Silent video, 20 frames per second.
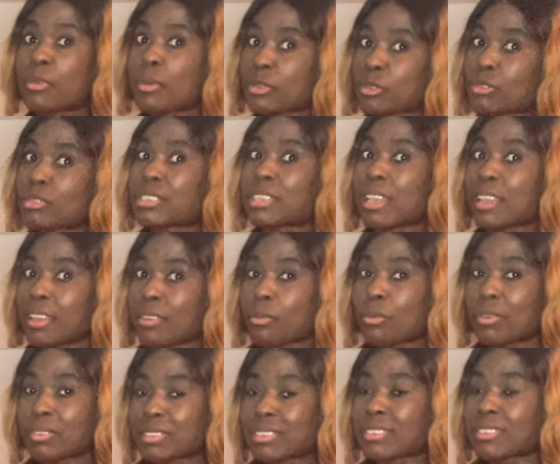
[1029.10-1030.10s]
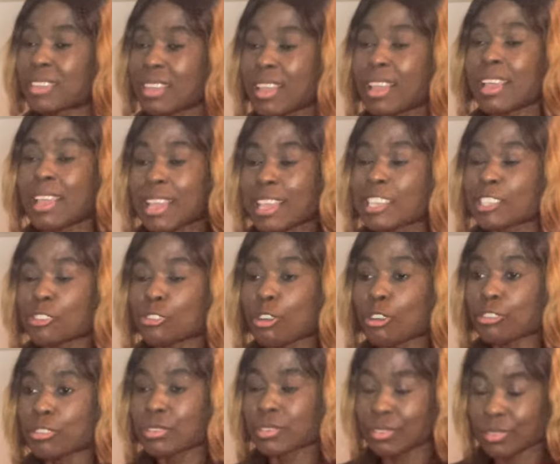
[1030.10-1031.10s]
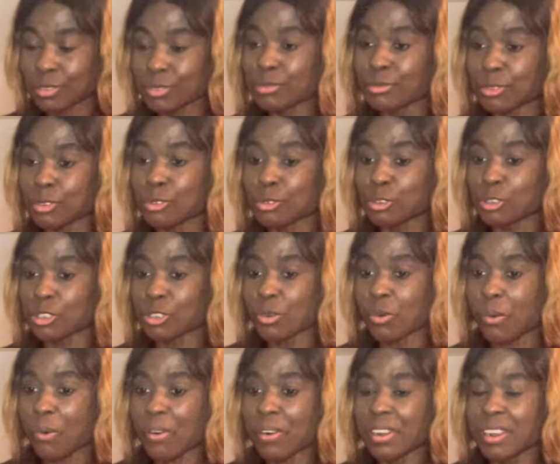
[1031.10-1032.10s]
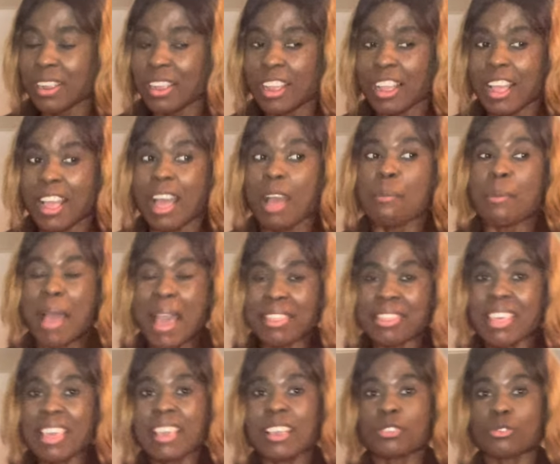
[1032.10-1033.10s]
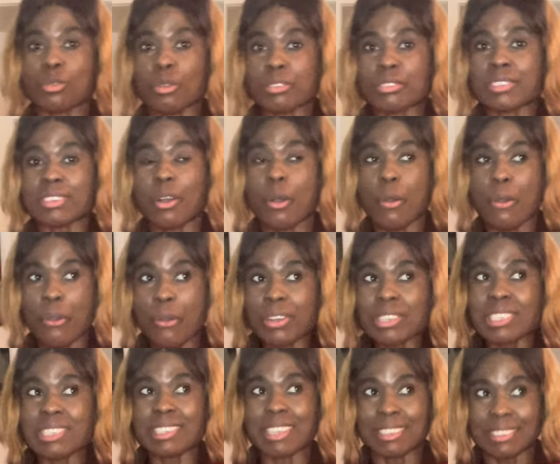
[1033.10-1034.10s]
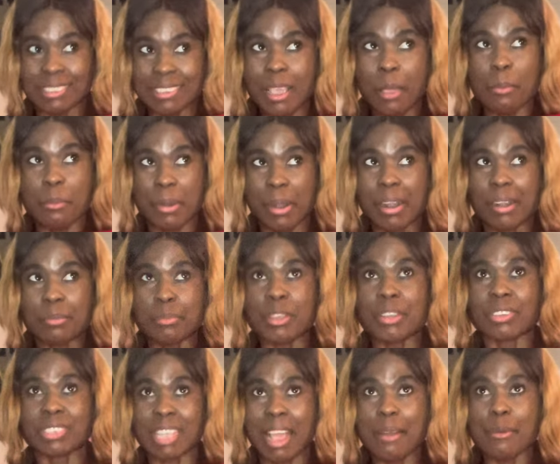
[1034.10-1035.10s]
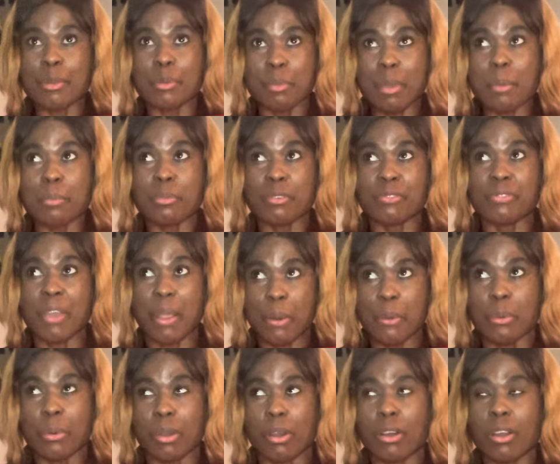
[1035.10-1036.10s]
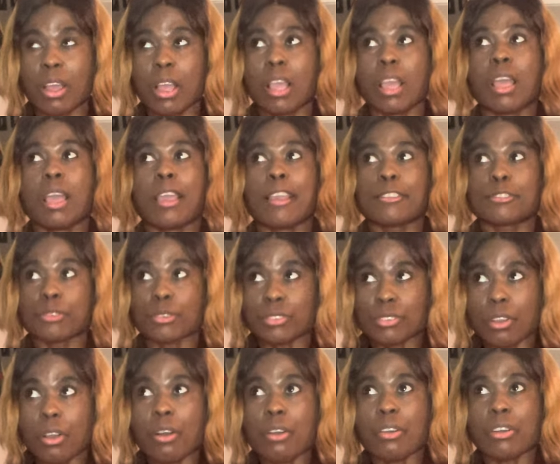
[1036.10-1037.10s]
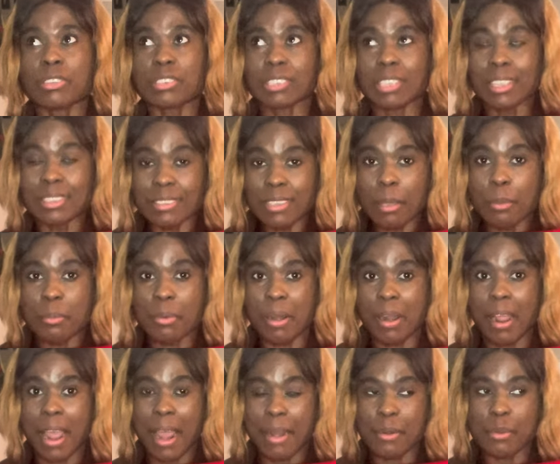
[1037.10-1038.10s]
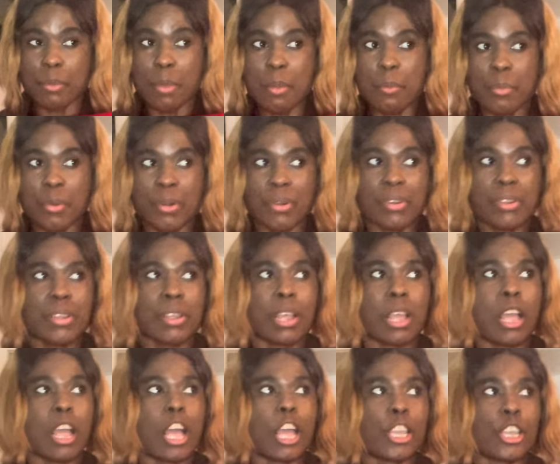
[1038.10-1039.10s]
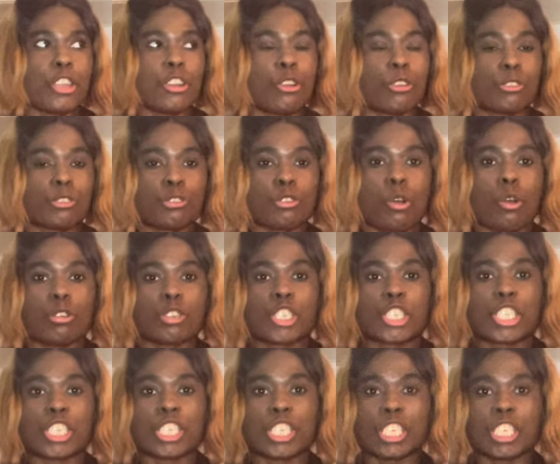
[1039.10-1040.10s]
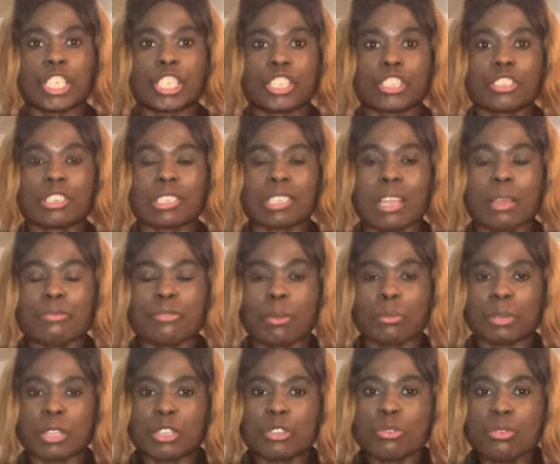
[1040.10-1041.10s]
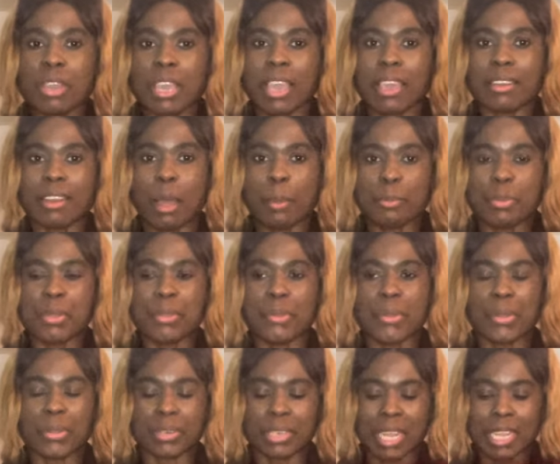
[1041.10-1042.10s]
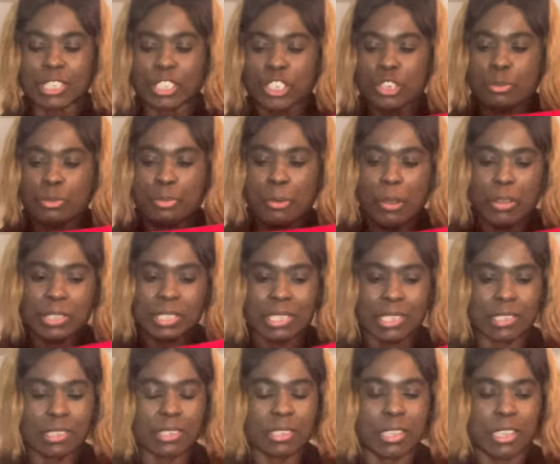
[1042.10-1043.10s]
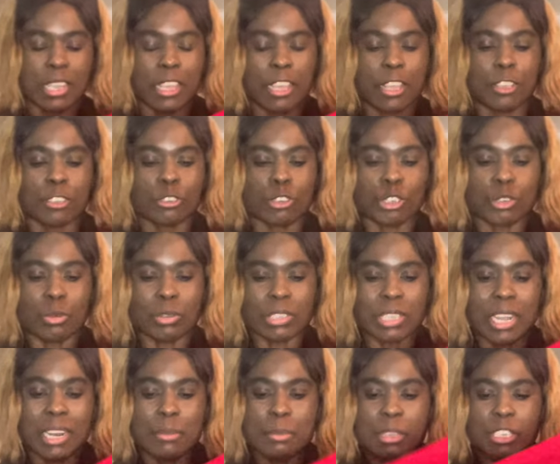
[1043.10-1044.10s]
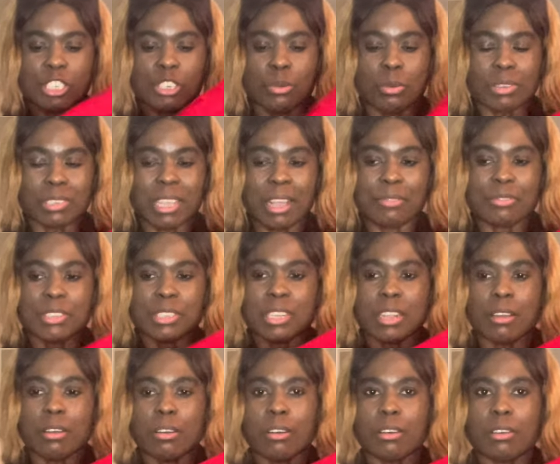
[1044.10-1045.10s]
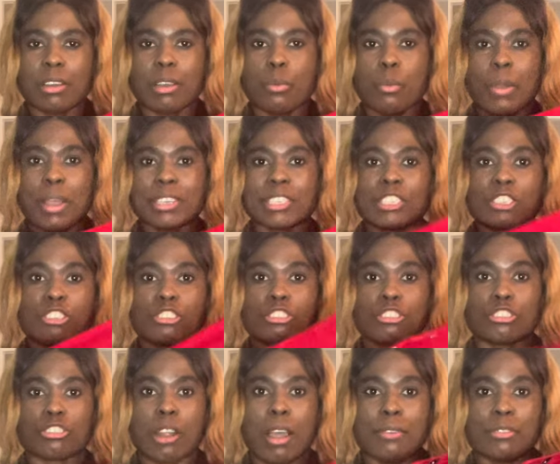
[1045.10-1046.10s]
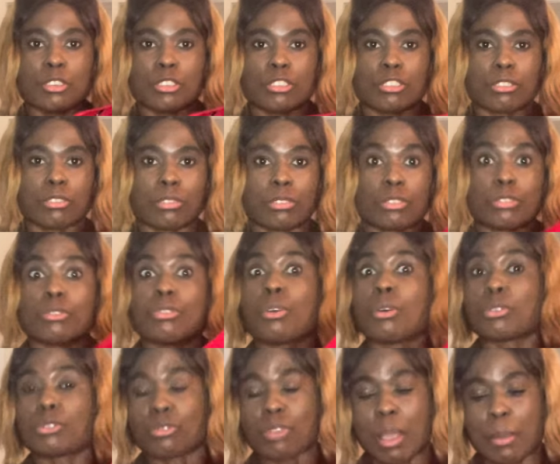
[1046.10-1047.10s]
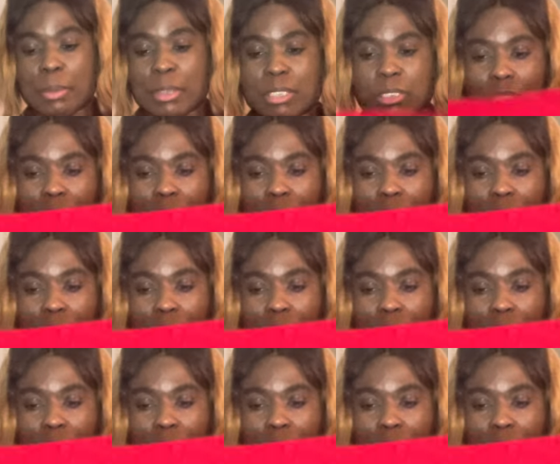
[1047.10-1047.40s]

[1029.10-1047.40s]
to say what is not too sure, but I think it was August, September, because I remember very well. It was August, September, I remember, you know. So she just came from the UK that period, then she bought it. So she was telling me she was having a wedding to travel to go to, I mean to